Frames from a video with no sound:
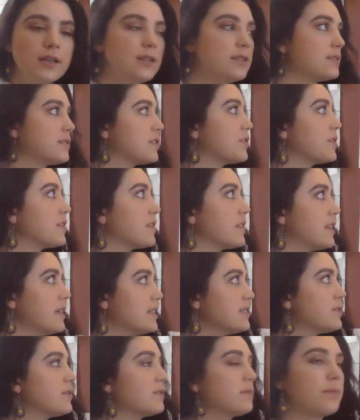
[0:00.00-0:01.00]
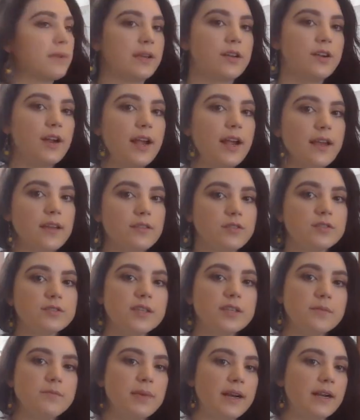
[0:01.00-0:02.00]
So this would be great. Those
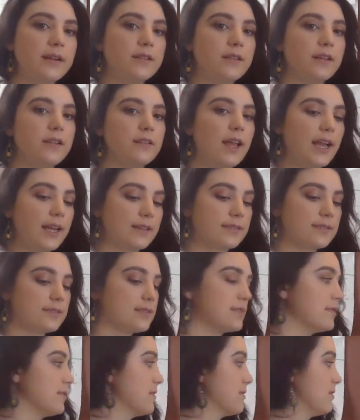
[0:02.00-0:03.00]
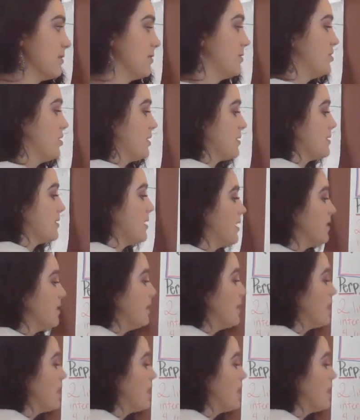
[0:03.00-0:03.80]
are parallel lines, just like